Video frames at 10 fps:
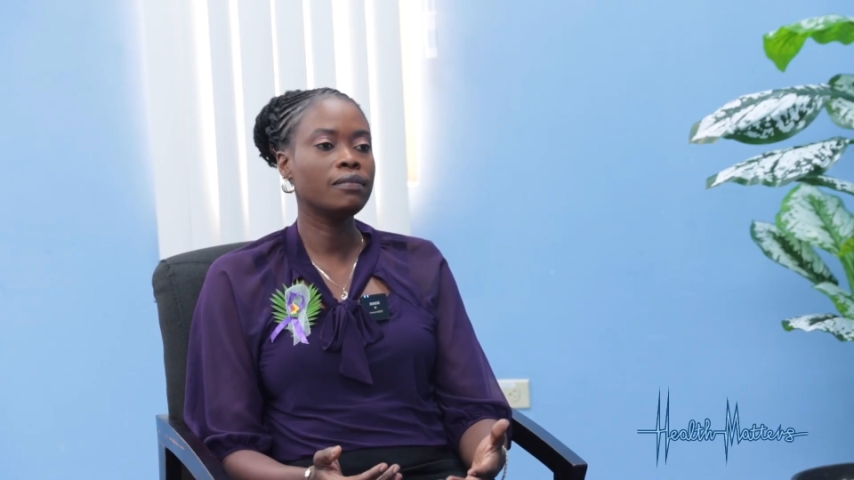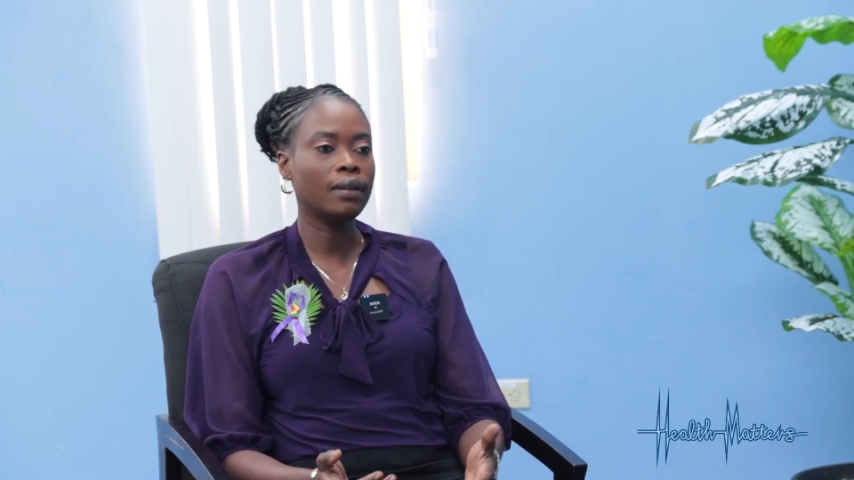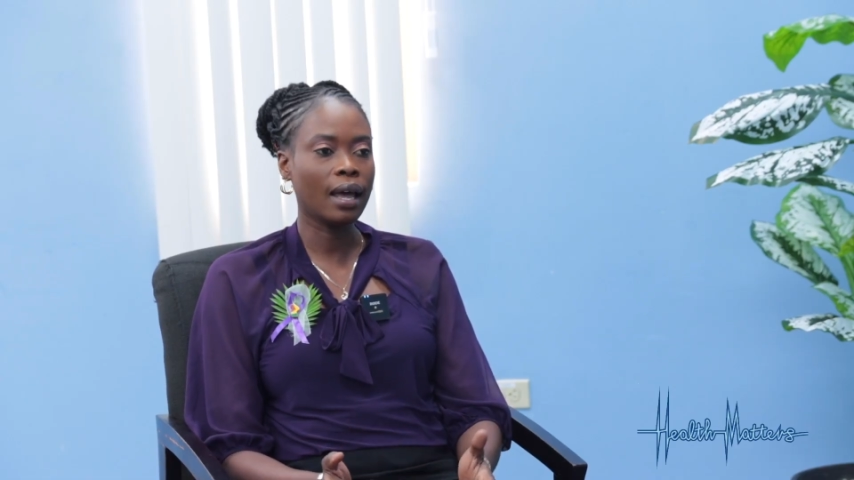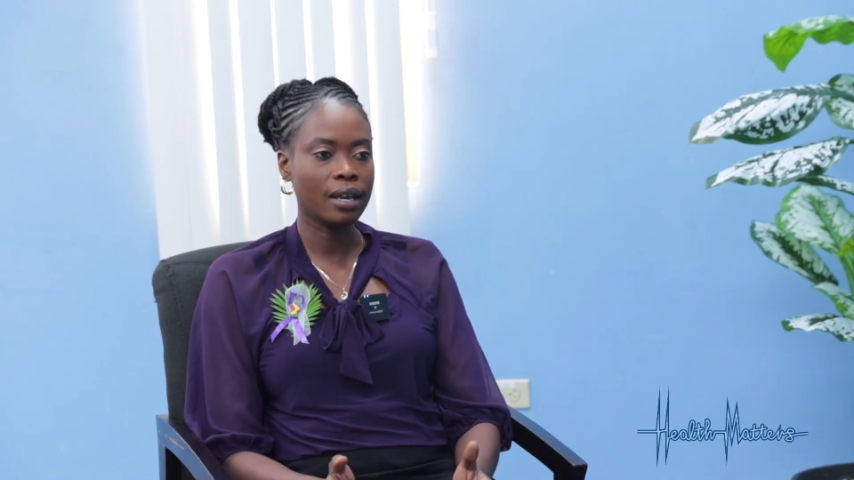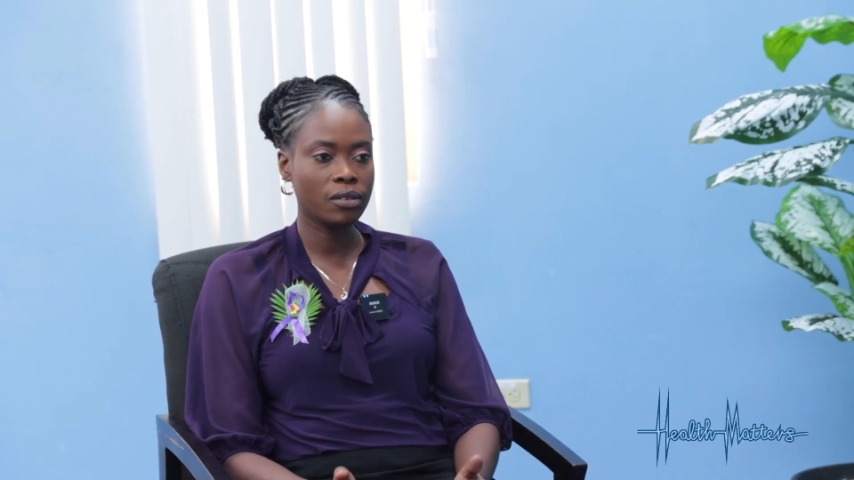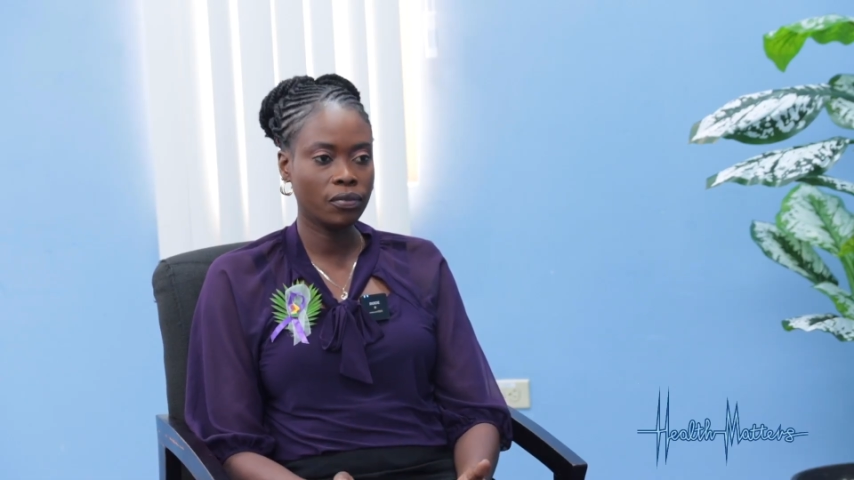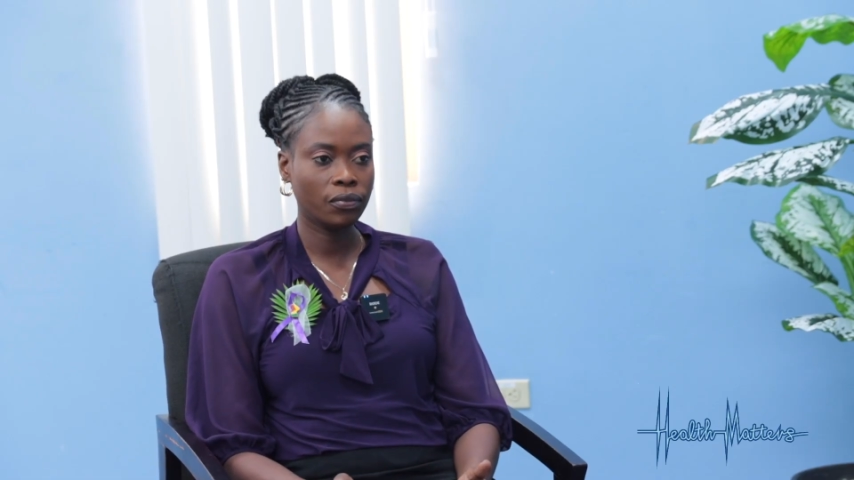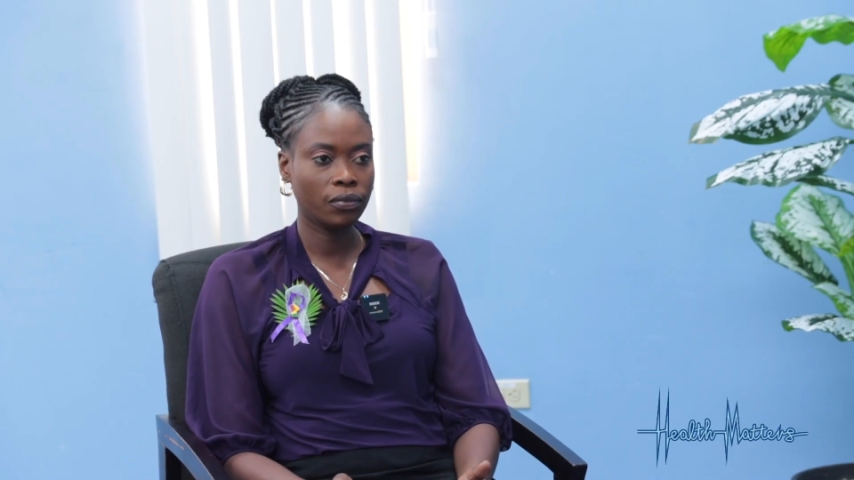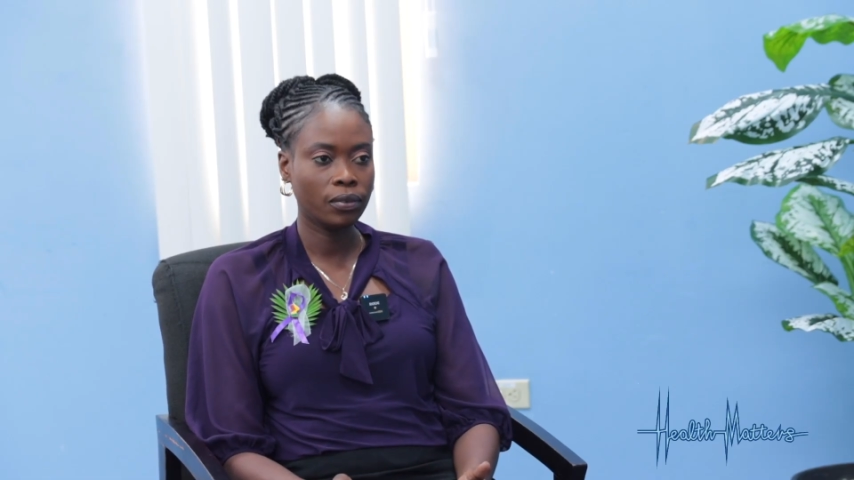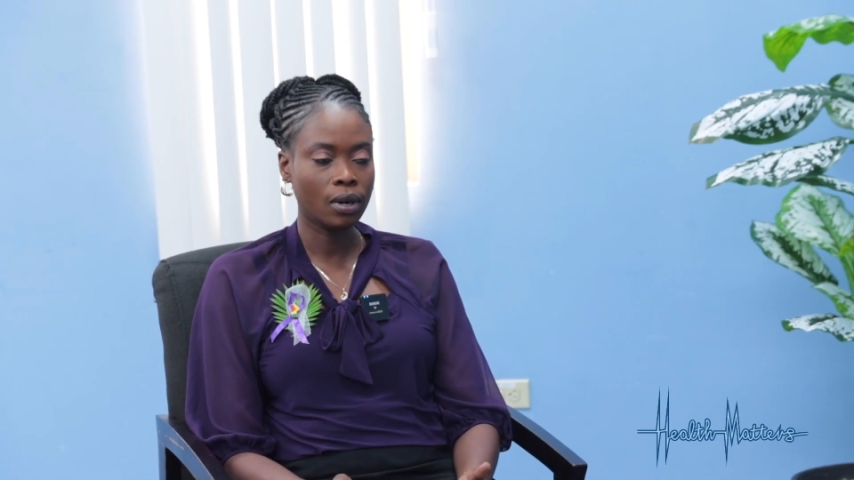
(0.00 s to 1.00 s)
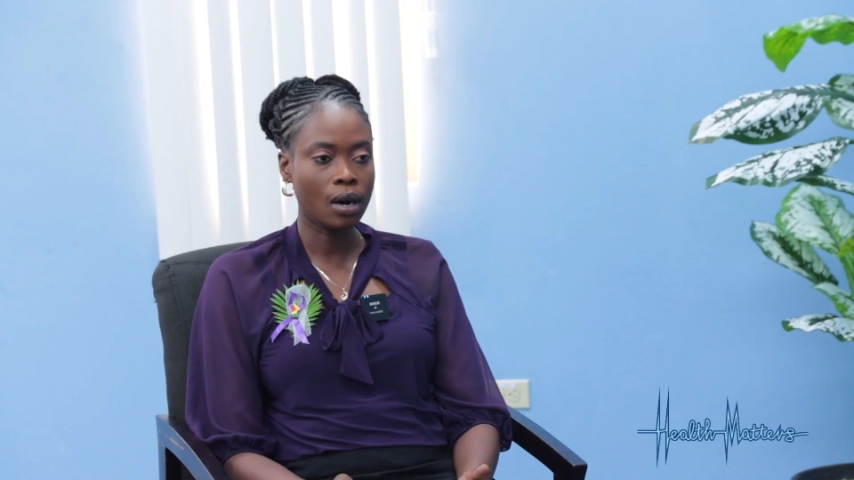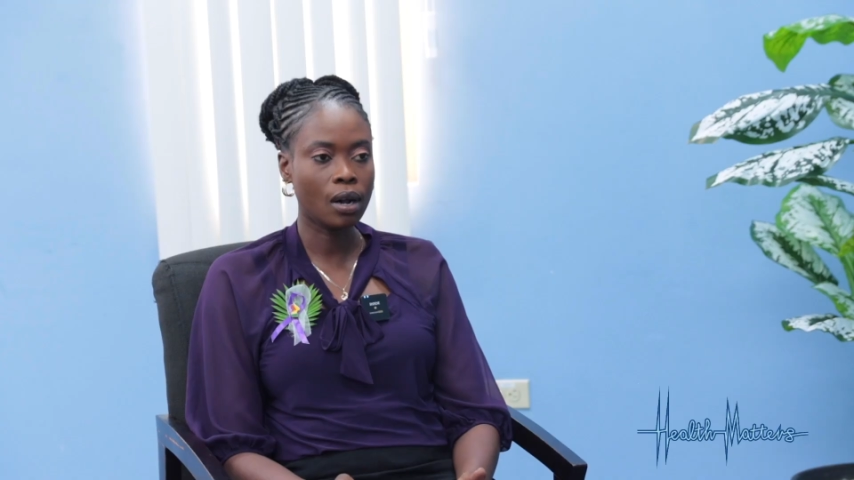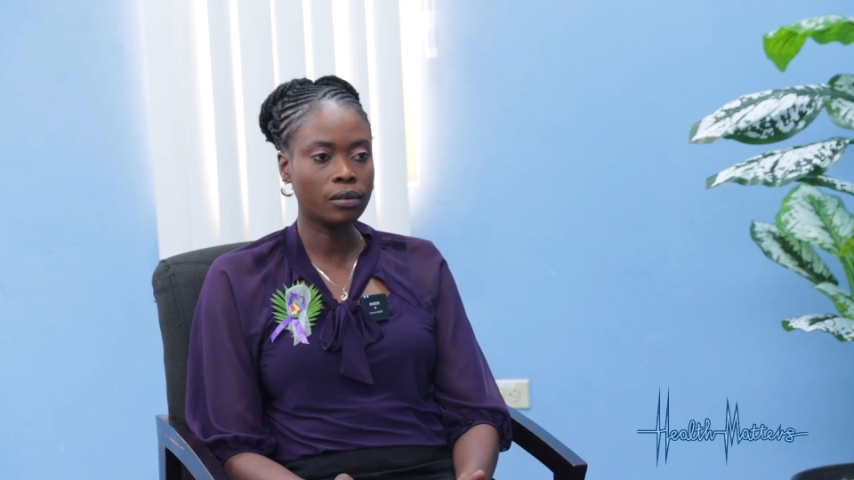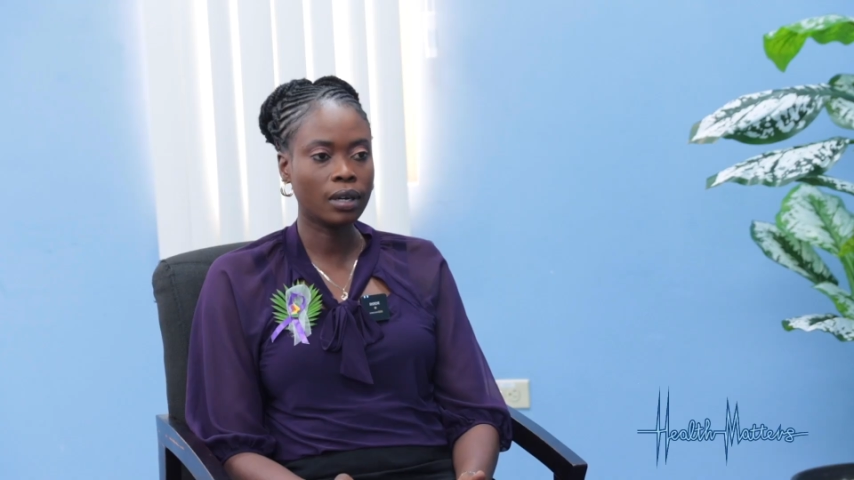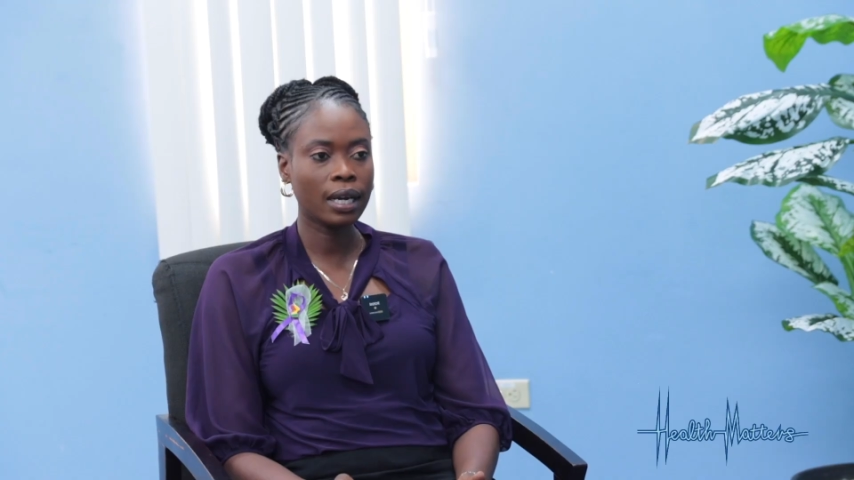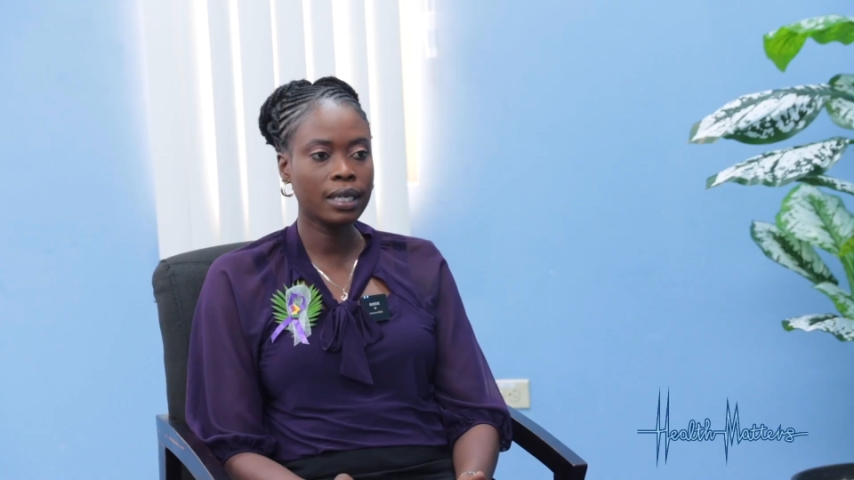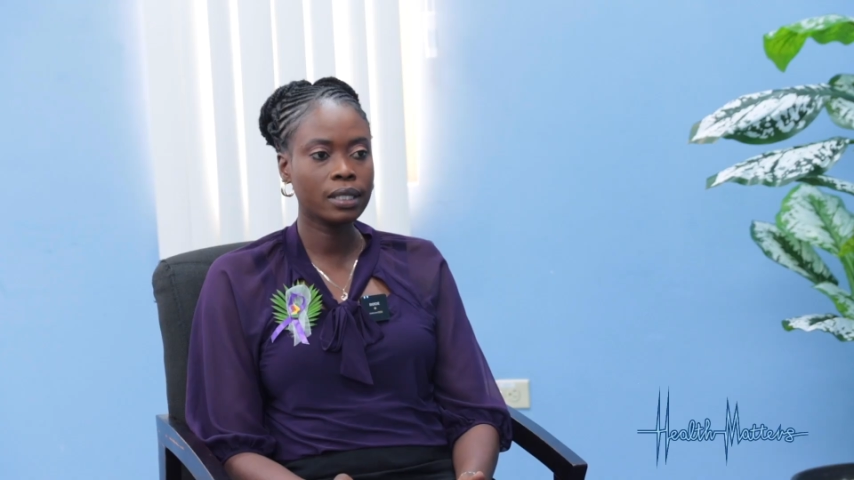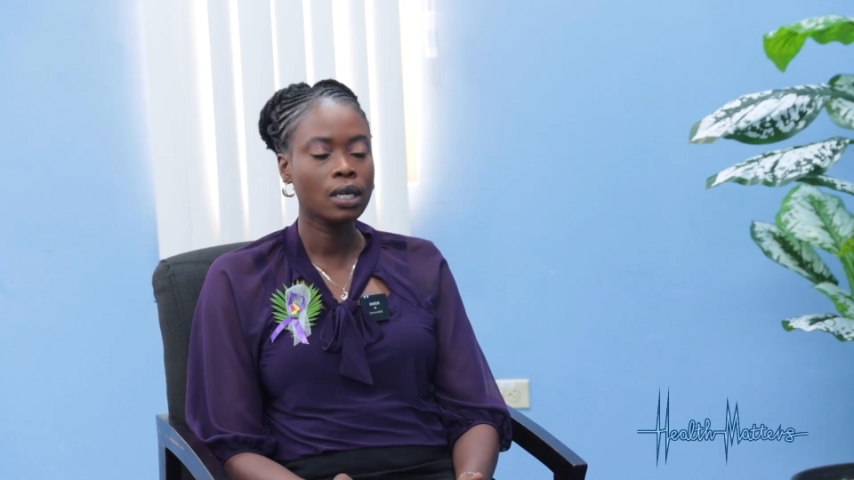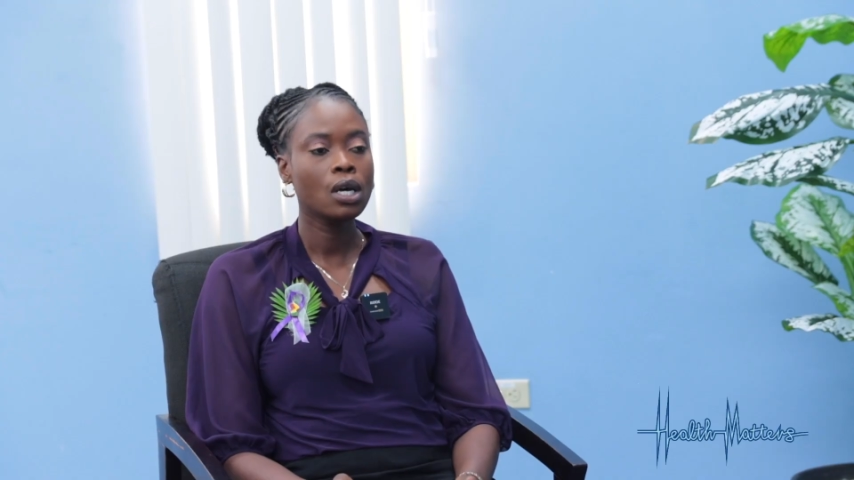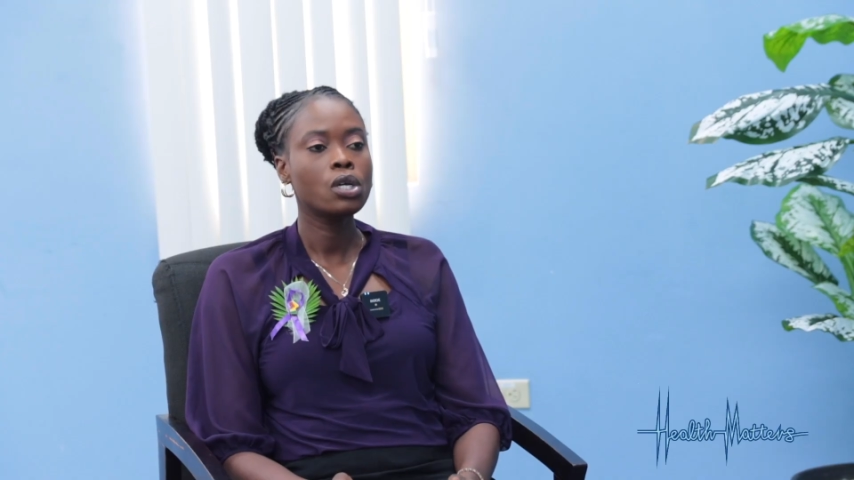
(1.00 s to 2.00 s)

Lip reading: of life. All right.